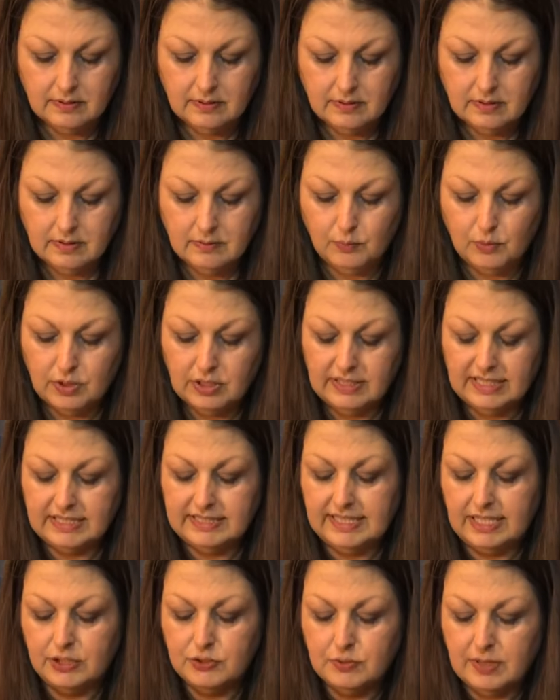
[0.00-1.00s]
We're going to let
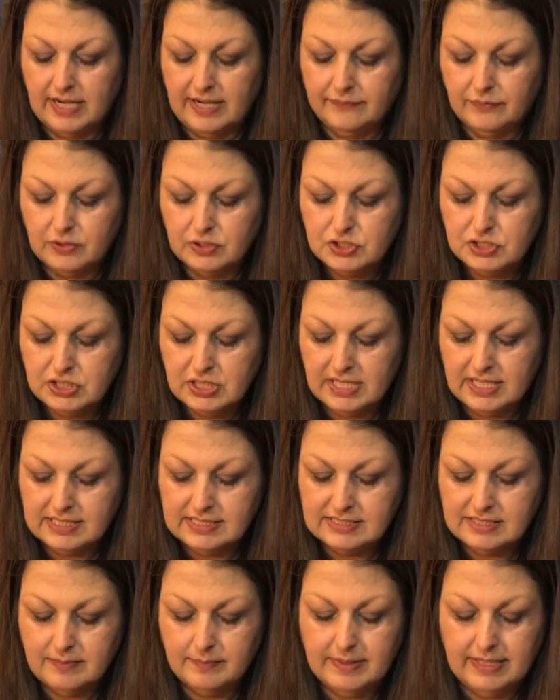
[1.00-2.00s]
that dry for
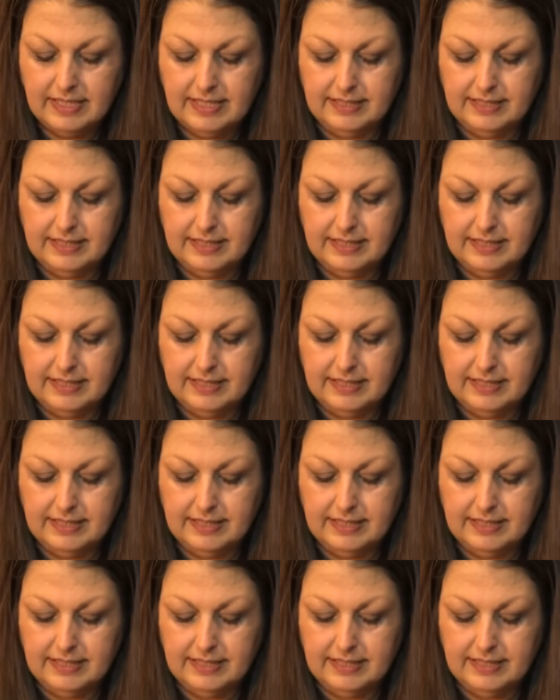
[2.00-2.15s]
just a minute.